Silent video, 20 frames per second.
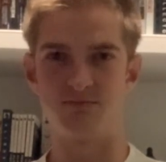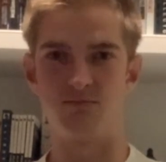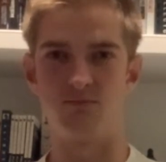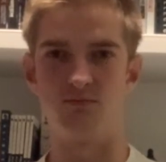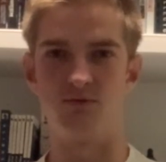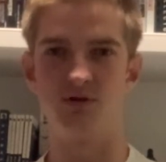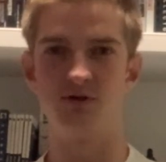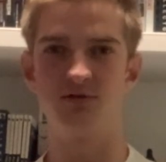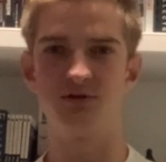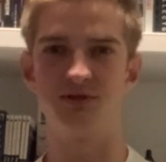
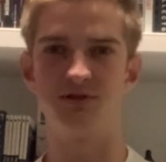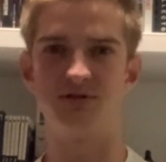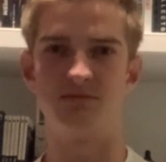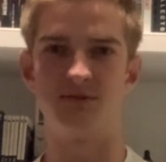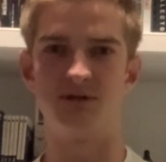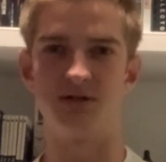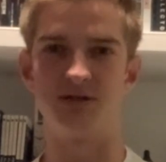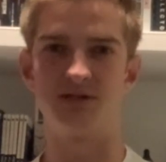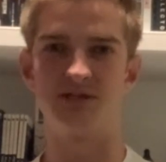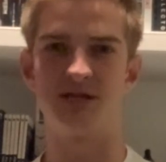really
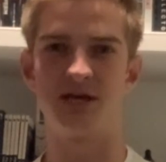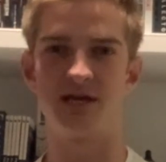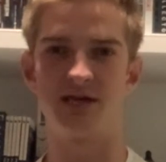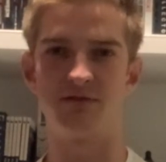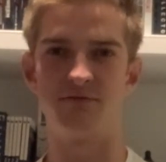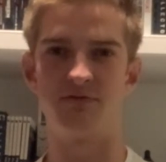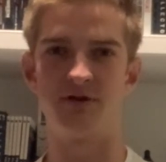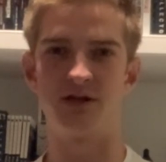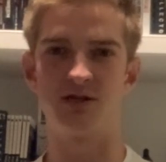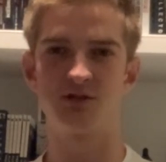didn't take
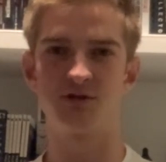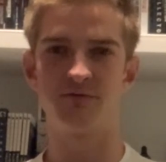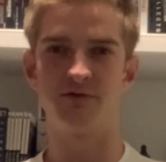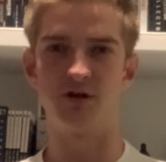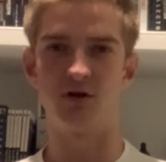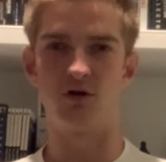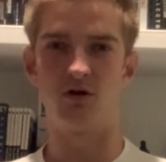advantage of it at